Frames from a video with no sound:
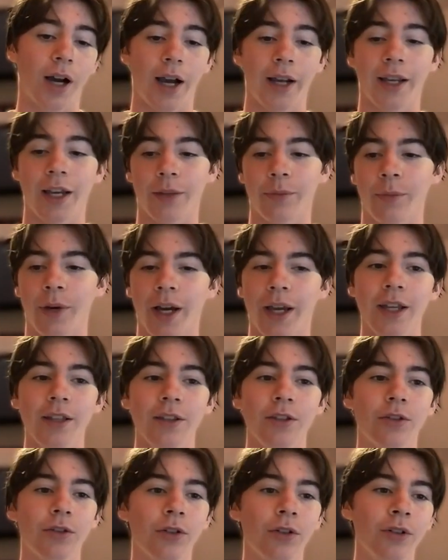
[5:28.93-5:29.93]
I got my
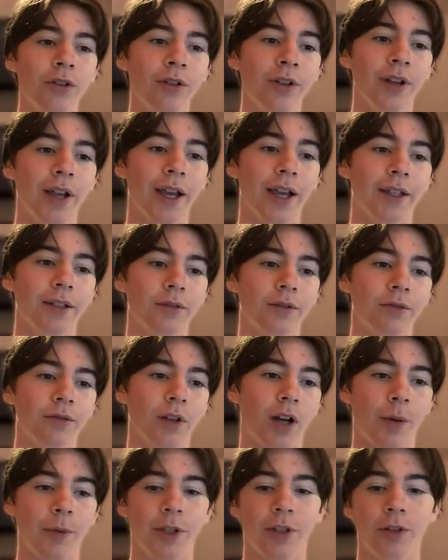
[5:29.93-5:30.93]
answer,
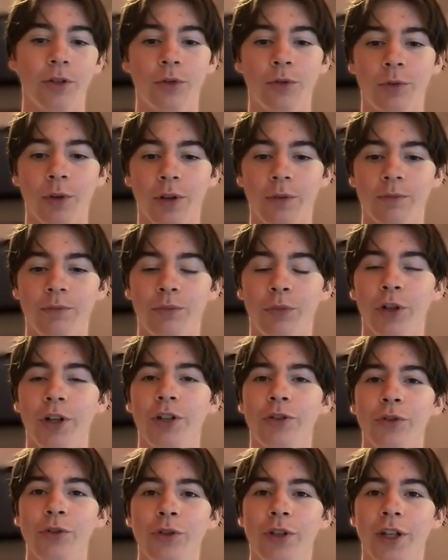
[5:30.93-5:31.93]
and I mean,
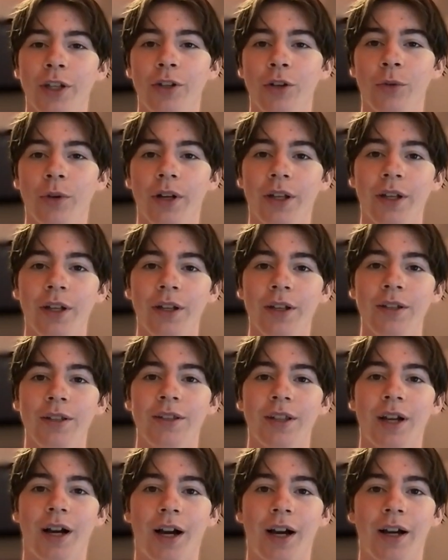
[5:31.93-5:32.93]
pretty sure you can know what it
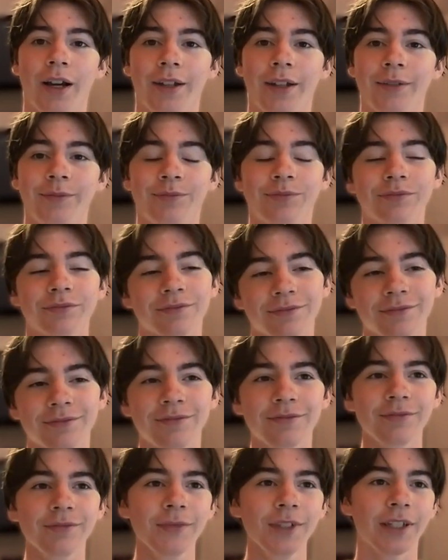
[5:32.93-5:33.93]
is. I
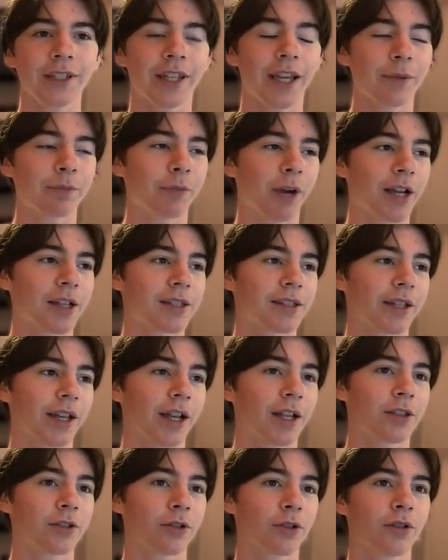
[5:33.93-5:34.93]
kept my
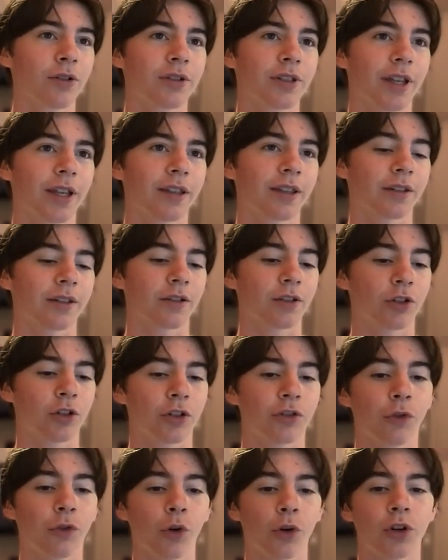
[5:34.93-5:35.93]
standards and
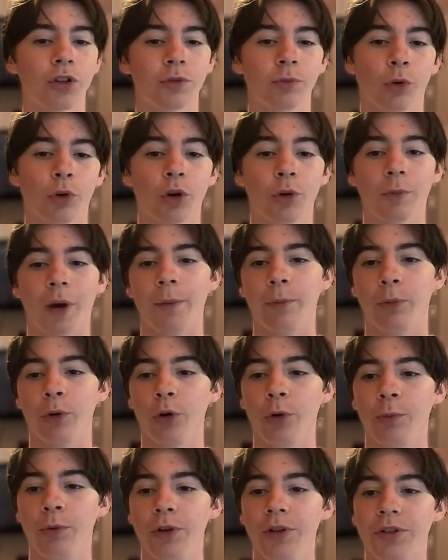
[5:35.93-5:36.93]
just focused more on my
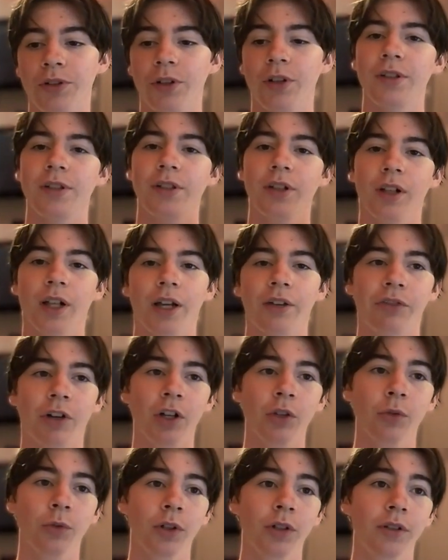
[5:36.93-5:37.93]
purpose until I
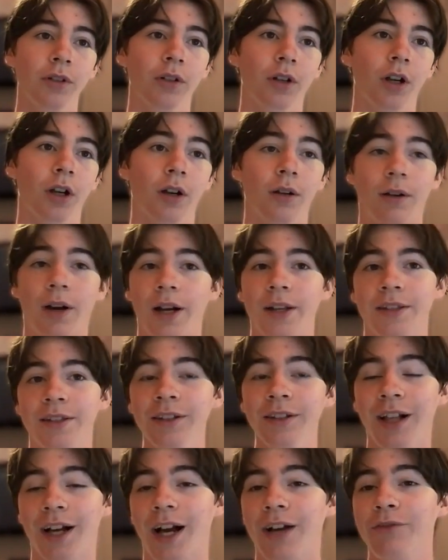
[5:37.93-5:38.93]
found one. I
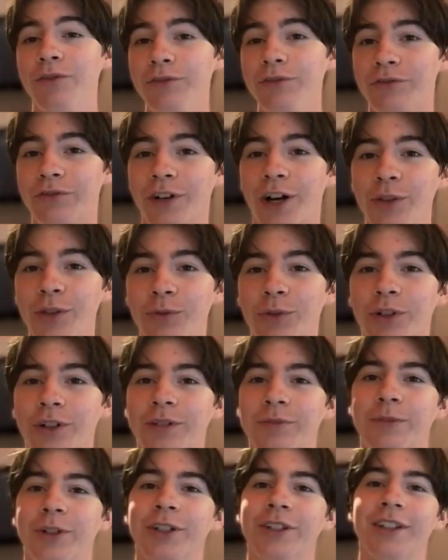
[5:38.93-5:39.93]
still haven't found
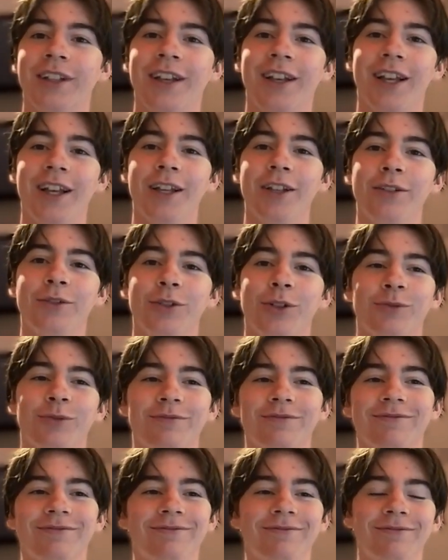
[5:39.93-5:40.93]
one, but
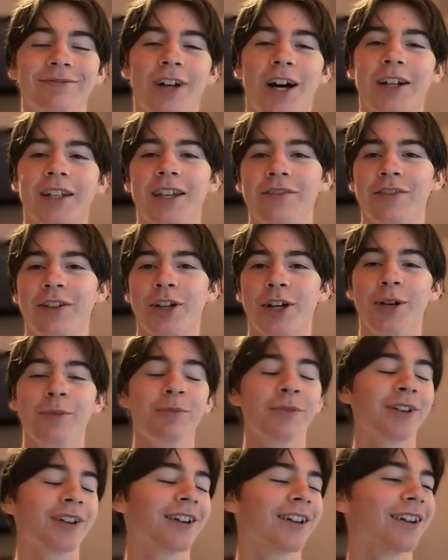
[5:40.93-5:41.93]
not giving
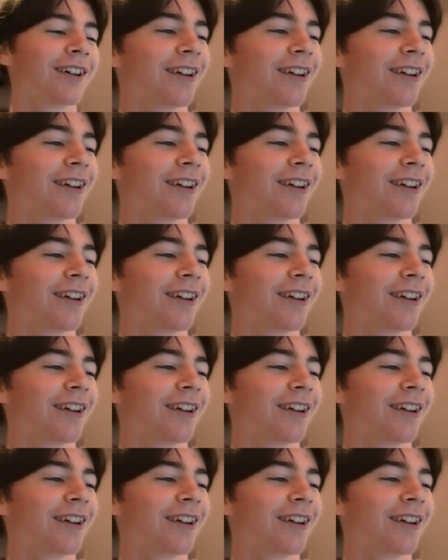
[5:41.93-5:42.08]
up.